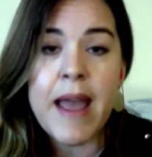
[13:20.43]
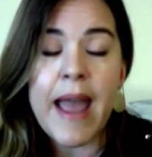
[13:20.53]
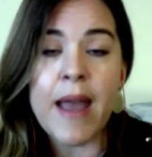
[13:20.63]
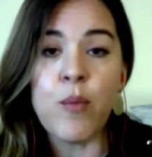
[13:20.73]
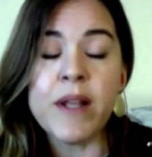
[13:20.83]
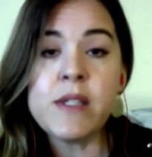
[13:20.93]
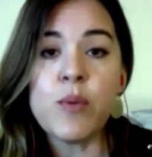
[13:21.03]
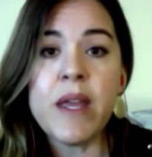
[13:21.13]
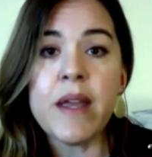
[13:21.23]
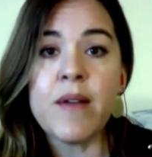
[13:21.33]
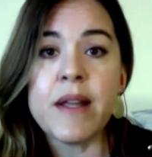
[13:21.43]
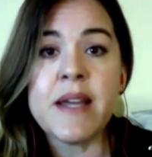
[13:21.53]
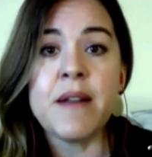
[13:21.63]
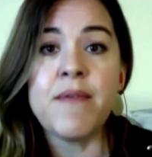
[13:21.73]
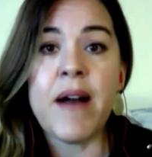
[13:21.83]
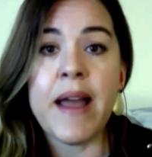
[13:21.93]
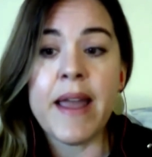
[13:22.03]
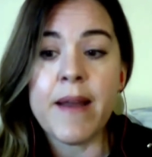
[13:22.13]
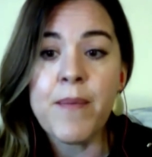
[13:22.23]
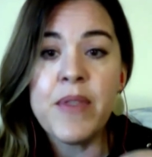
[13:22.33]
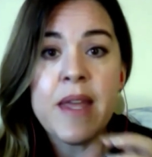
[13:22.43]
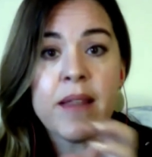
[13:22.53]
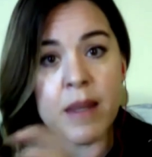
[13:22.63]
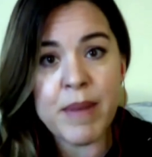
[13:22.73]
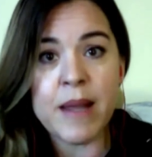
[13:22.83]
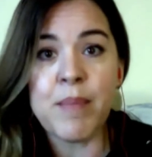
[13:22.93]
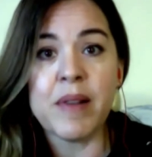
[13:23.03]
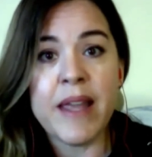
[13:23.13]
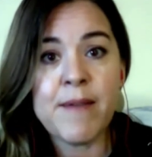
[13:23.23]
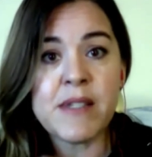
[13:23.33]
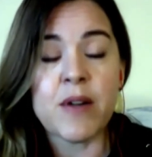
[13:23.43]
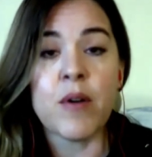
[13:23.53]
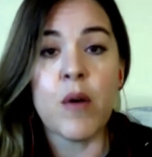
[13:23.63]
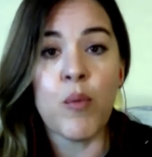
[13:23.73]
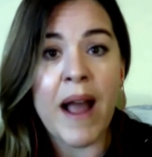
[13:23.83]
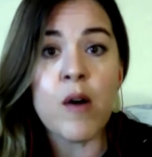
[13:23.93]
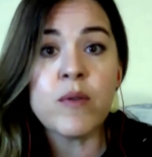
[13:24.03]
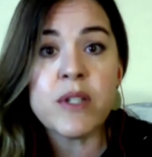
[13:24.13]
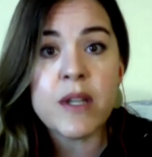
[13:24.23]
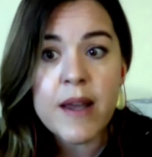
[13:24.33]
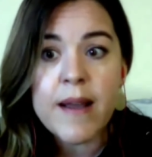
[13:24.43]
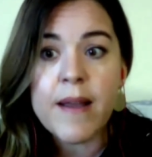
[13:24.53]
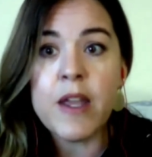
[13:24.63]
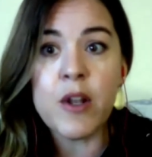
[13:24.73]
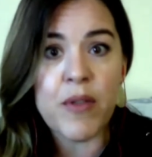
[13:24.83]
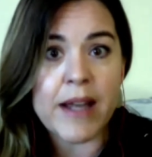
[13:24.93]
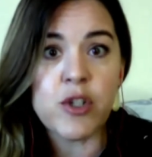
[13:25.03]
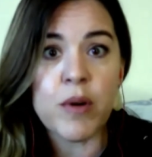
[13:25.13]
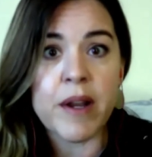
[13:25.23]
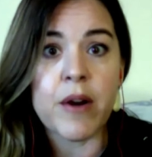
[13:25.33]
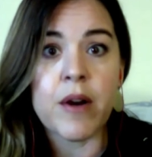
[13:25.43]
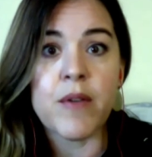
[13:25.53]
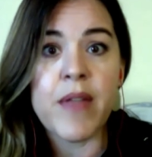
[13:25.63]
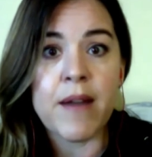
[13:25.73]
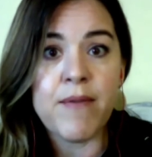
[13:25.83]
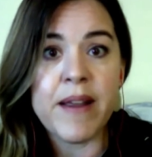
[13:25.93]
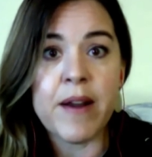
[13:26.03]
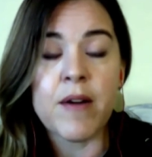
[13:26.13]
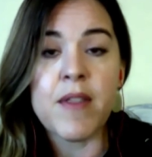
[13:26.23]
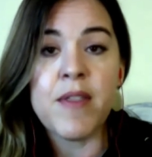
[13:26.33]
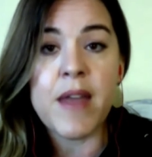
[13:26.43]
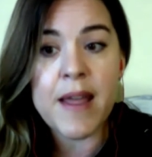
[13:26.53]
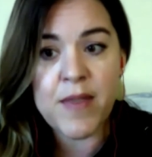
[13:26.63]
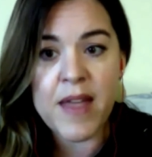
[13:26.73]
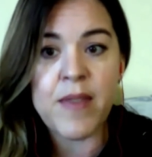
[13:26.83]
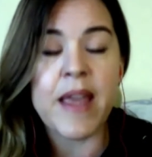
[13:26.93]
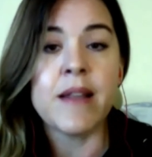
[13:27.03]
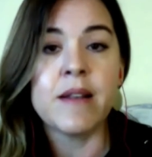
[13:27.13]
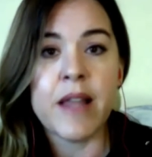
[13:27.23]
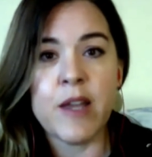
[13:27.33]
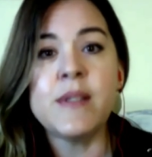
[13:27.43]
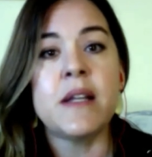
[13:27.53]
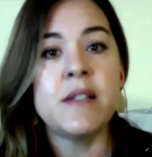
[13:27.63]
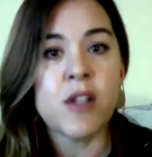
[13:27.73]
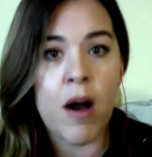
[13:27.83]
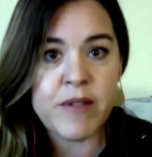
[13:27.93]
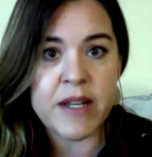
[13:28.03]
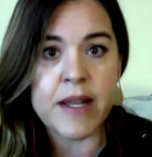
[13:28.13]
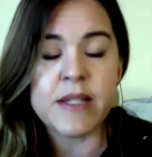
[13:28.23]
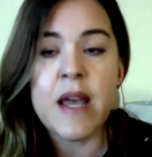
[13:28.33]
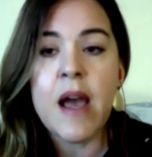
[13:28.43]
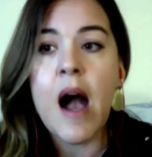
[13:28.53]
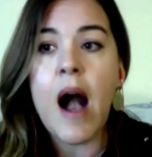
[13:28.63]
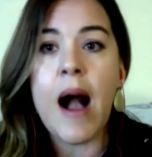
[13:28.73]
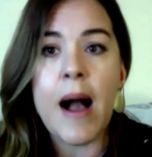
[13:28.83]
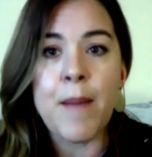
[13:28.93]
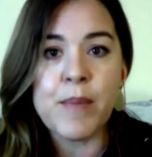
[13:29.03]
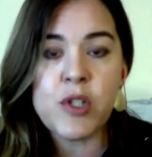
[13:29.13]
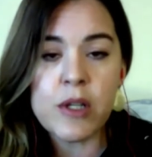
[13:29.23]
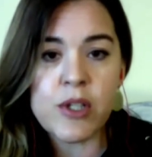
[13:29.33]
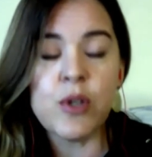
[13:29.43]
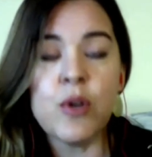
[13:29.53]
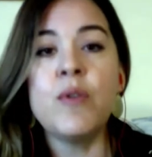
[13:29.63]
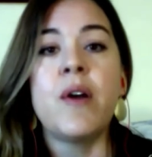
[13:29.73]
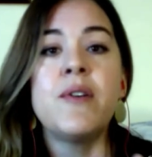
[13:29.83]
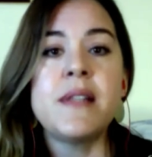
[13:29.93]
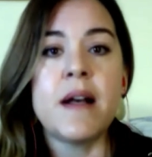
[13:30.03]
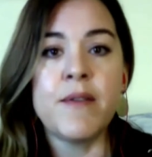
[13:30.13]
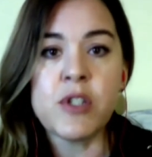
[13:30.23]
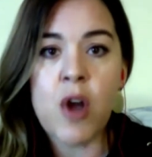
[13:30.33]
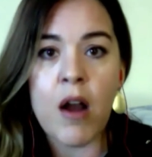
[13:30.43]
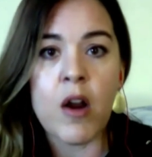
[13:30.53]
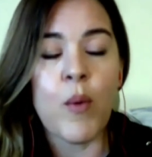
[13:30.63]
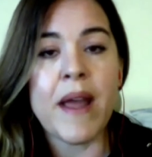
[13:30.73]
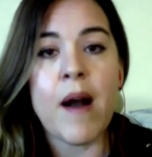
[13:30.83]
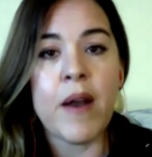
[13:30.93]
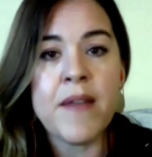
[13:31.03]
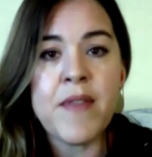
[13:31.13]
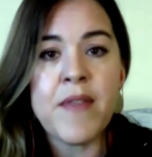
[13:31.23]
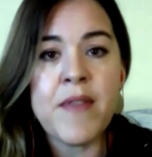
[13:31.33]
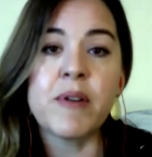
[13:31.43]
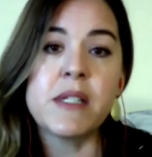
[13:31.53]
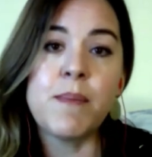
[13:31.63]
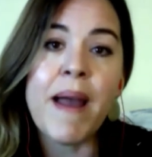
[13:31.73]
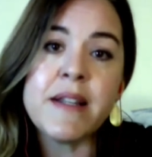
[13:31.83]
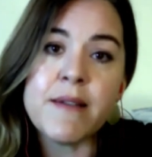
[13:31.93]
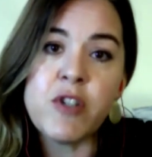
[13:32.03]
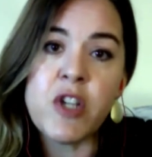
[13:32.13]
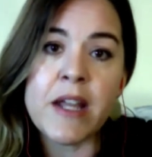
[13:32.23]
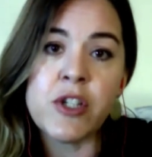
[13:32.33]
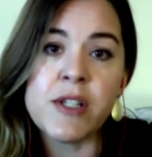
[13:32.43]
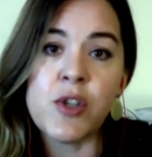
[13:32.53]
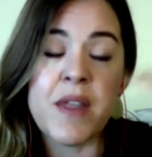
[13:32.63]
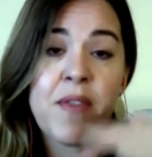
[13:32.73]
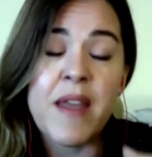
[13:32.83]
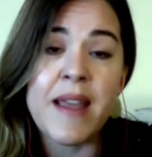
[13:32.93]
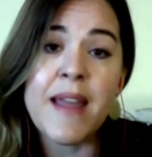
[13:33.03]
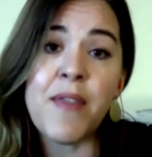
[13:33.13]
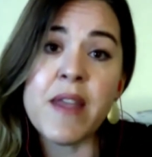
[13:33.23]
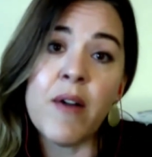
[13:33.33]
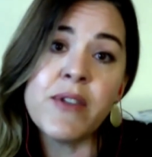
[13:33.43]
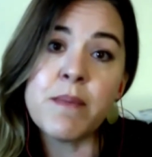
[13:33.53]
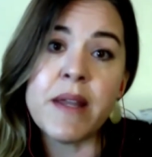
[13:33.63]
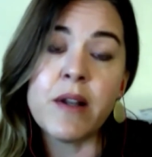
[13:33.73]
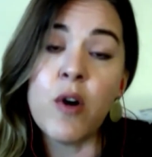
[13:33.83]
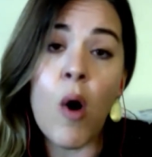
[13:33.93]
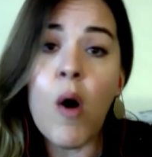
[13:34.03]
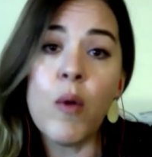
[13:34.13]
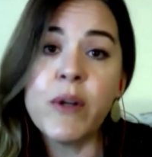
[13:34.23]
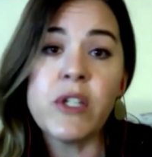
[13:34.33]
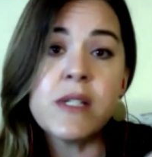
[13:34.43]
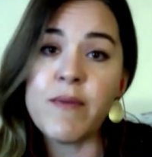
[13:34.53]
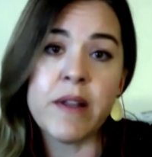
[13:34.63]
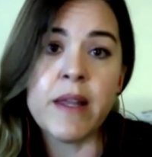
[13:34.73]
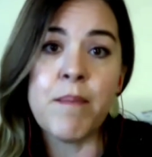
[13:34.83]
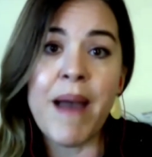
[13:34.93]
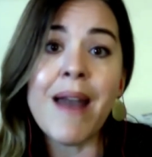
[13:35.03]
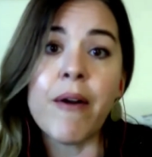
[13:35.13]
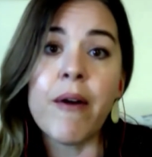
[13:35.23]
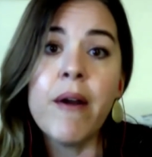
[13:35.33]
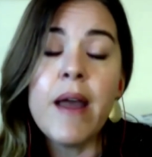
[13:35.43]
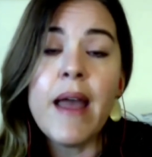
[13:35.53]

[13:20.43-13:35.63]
And once we can identify the limiting beliefs that are around, that trigger, that fear, and then they can, like you said, soften it, soothe ourselves, talk our way out, and then our perspective changes so that they get the ultimate goal, which is feeling better.